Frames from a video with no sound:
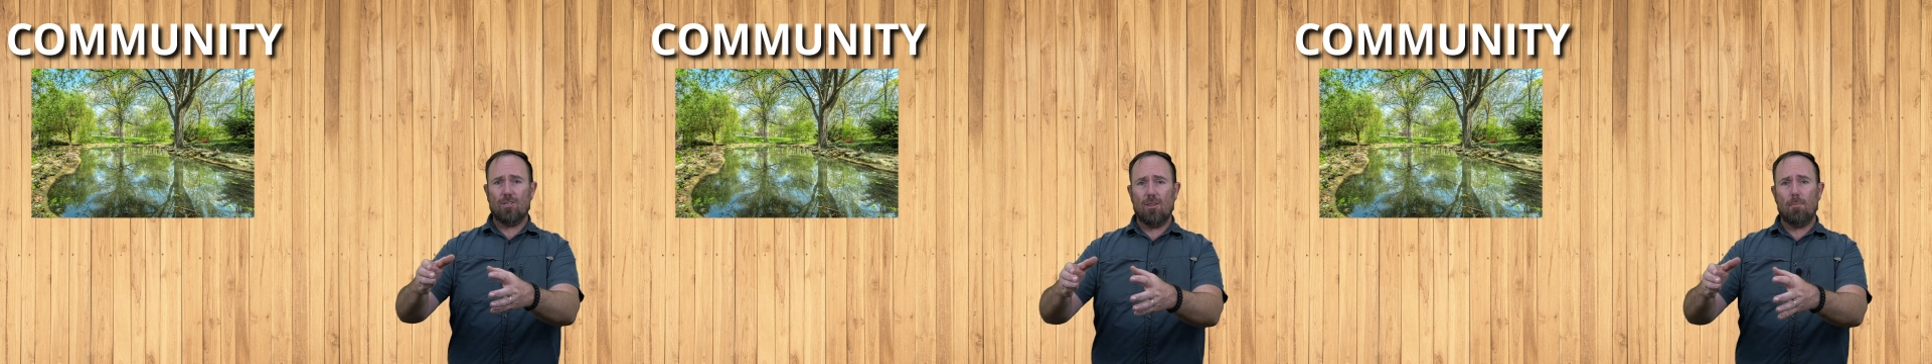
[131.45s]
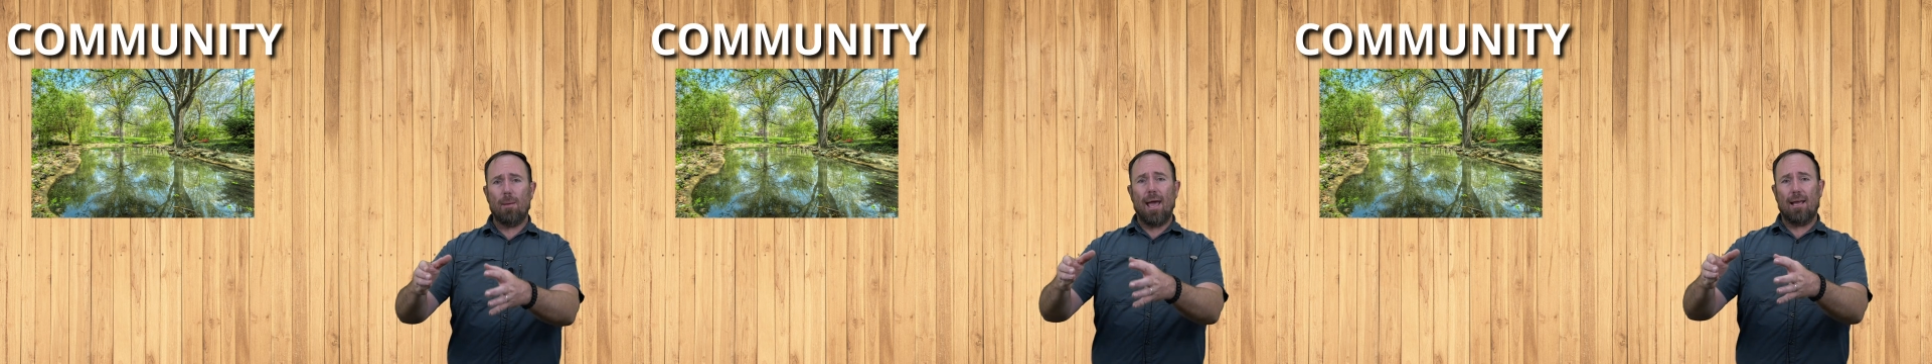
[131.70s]
on the
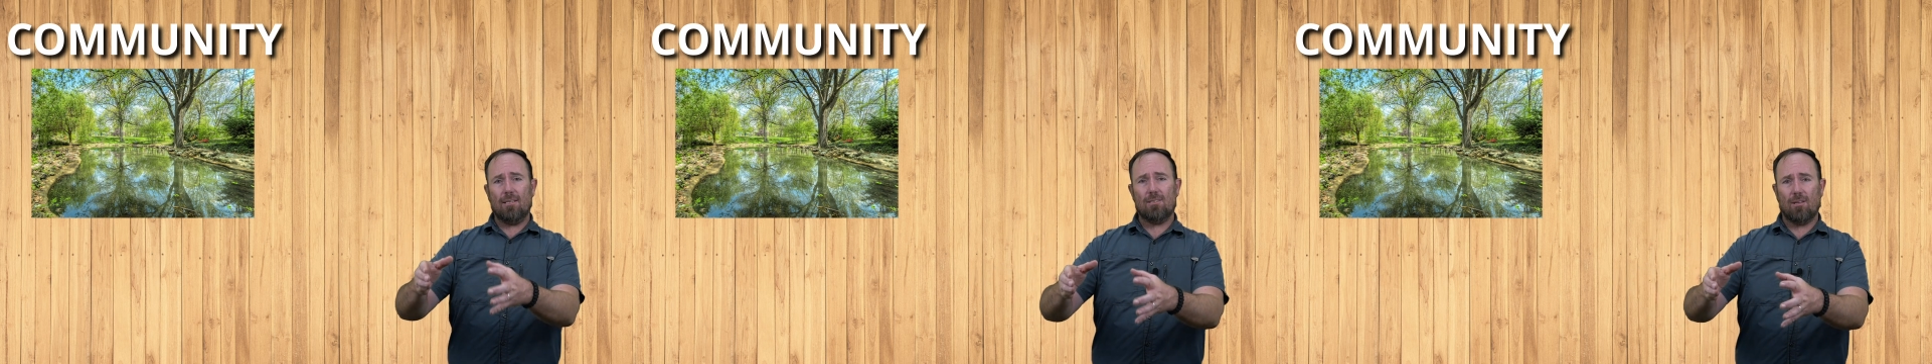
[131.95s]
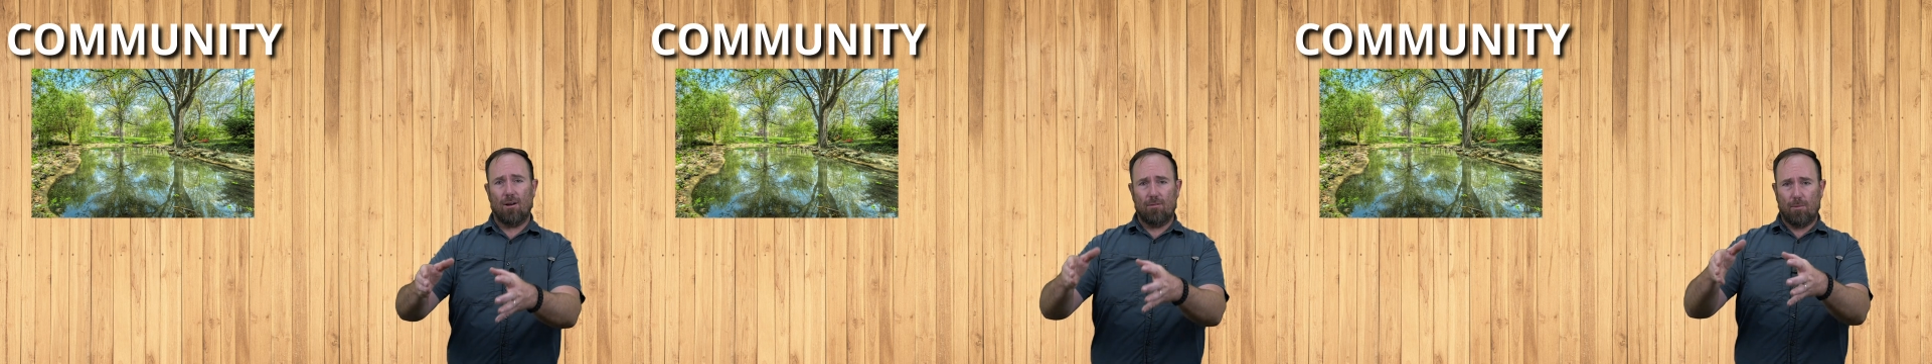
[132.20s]
banks
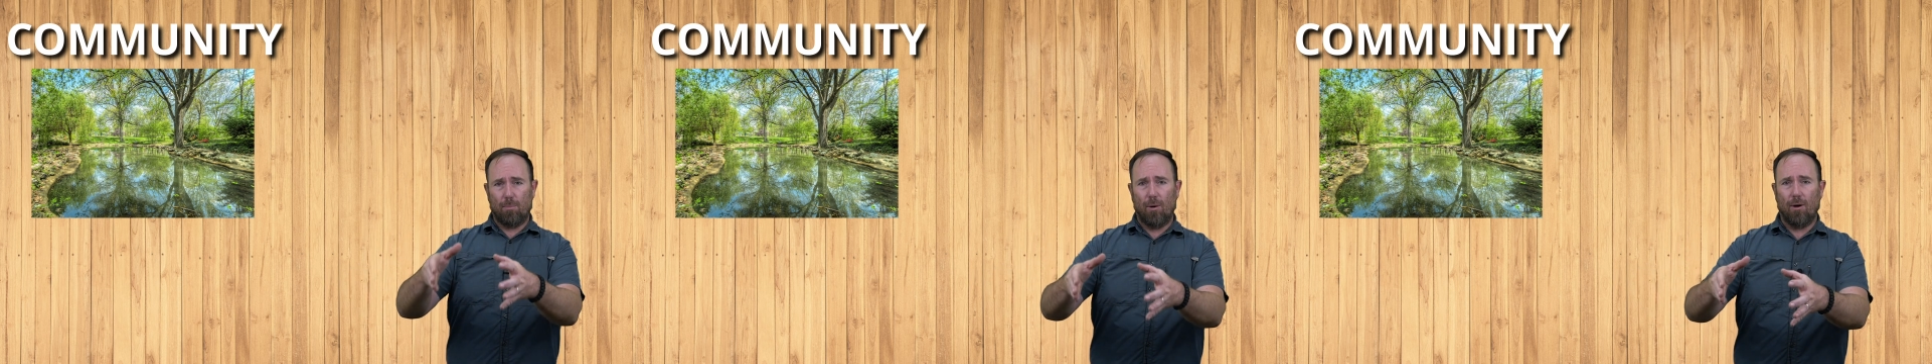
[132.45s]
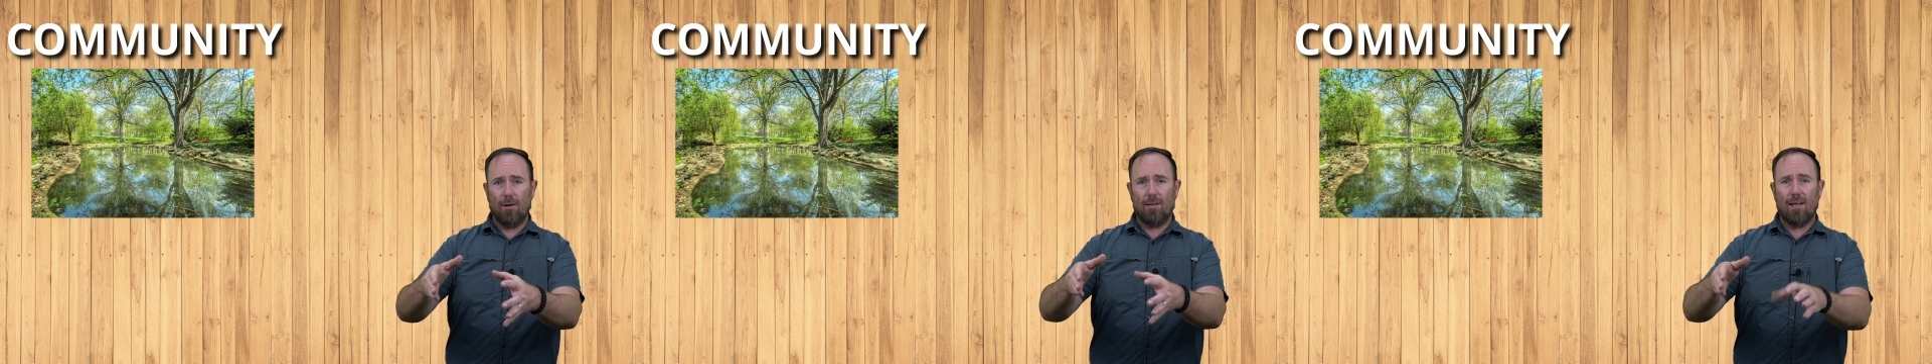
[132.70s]
of the
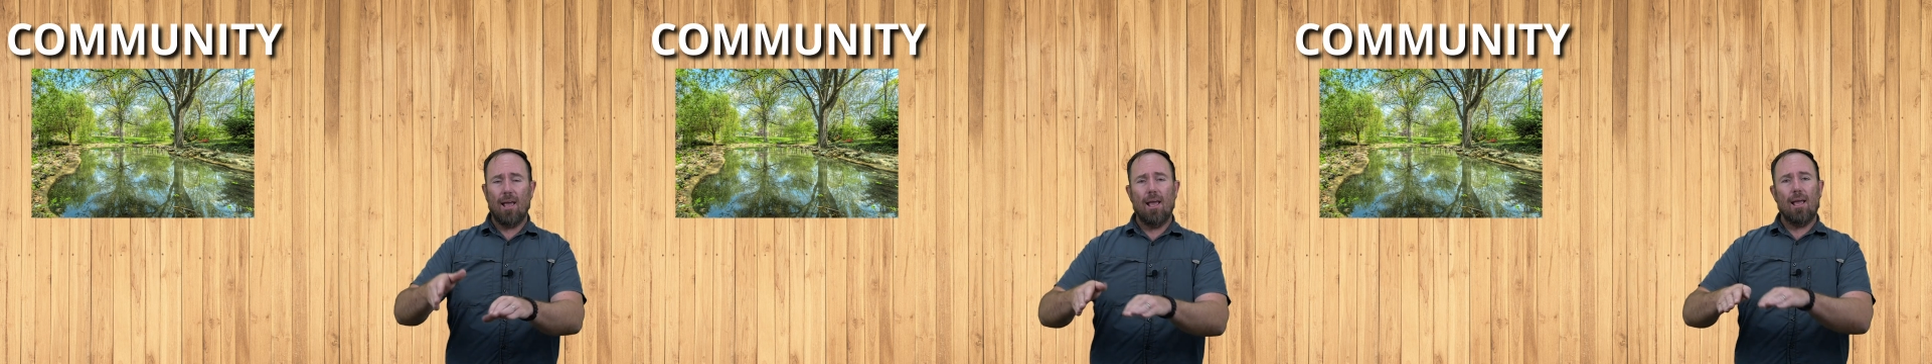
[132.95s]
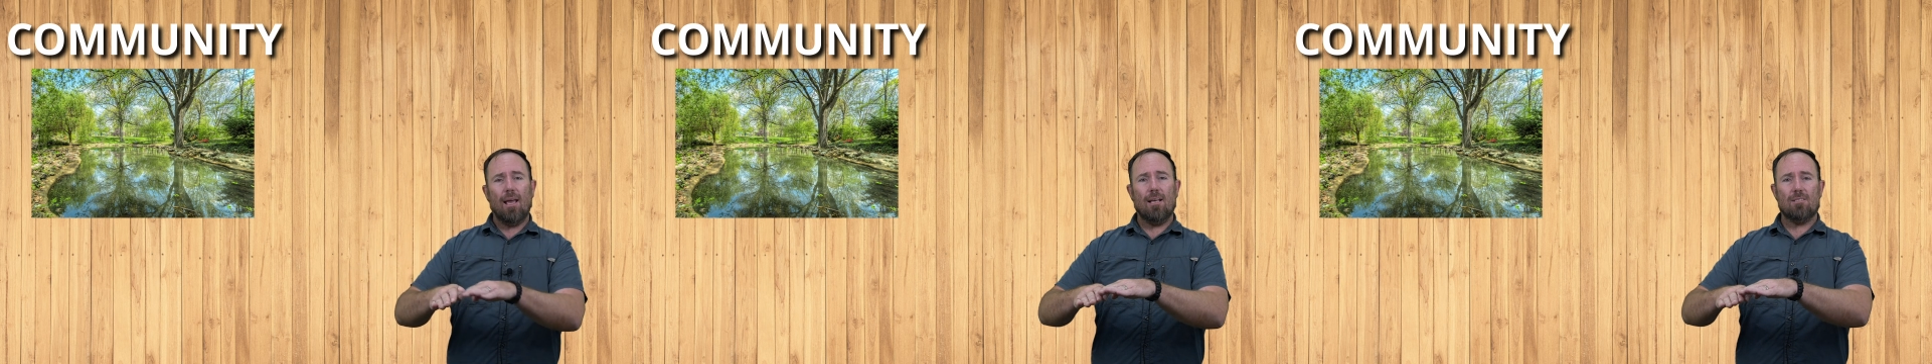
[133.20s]
pond,
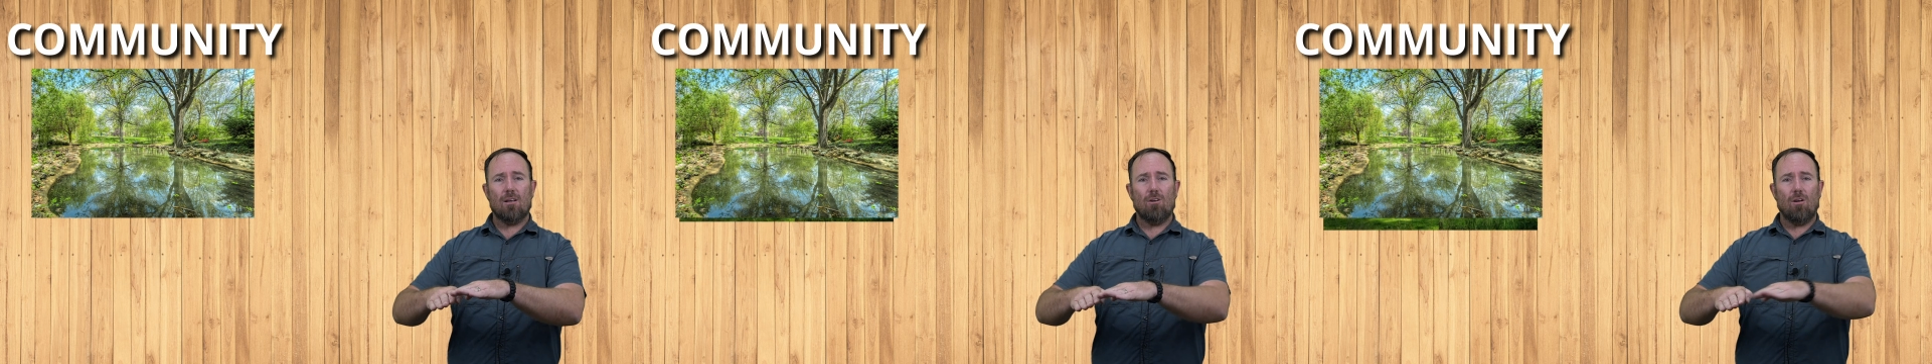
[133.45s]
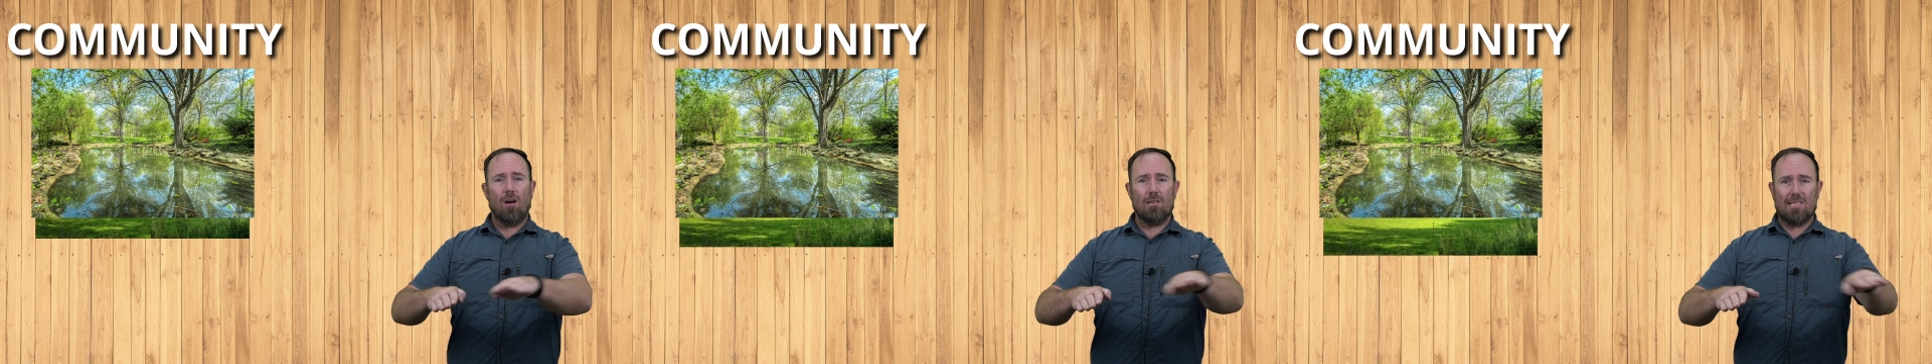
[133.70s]
is a
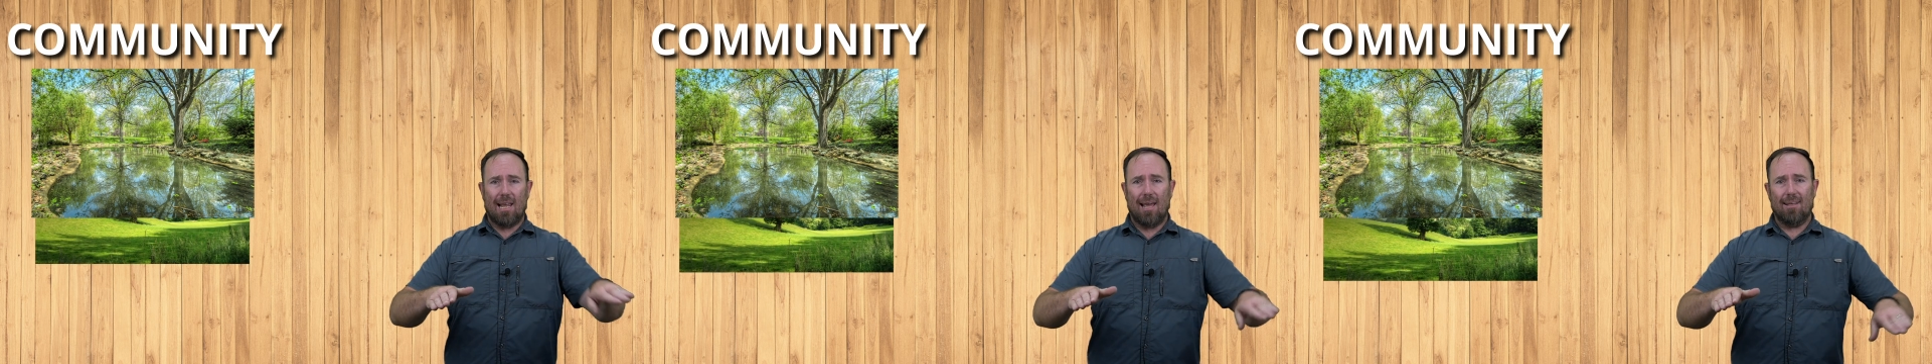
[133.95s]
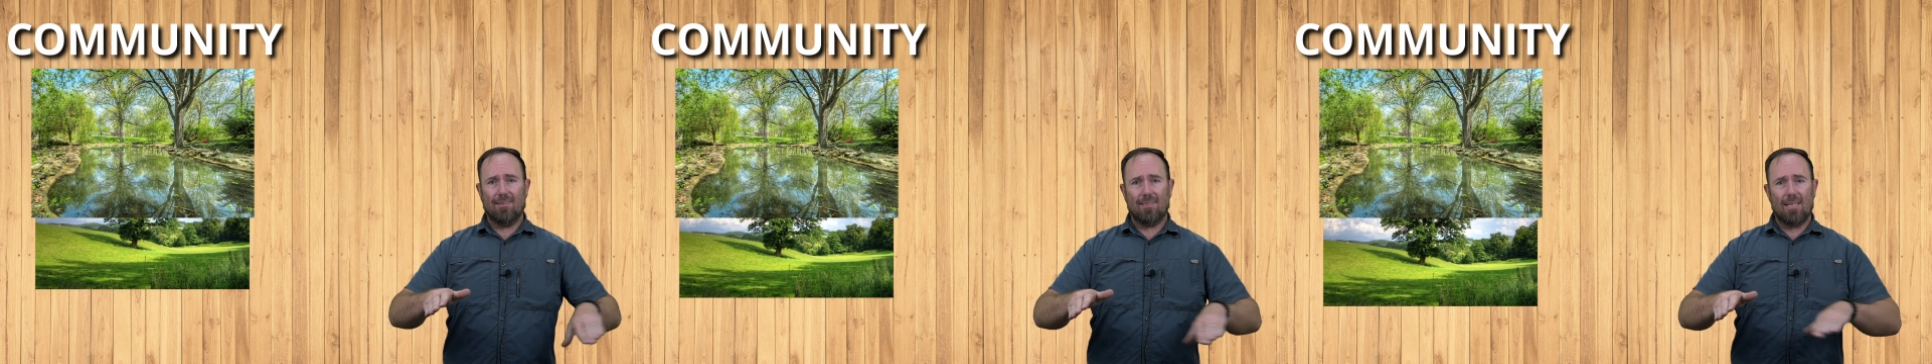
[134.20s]

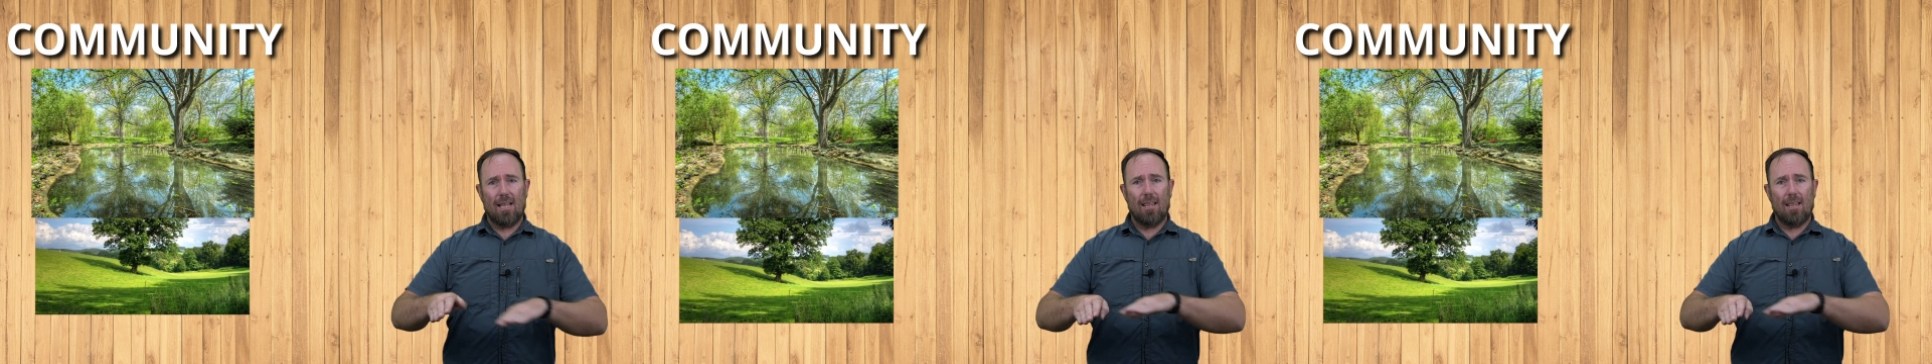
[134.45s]
grassland.